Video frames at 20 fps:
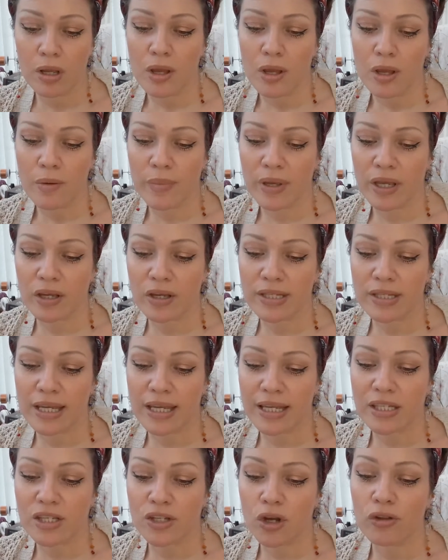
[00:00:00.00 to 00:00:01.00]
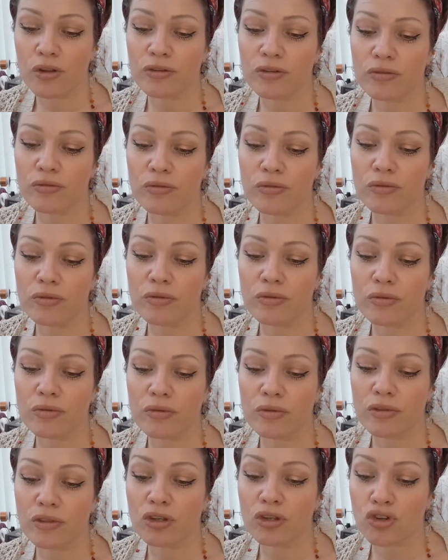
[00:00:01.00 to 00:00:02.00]
because it's not
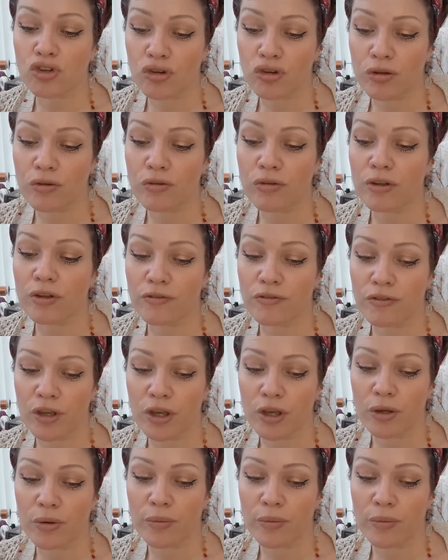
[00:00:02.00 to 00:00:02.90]
the truth of you.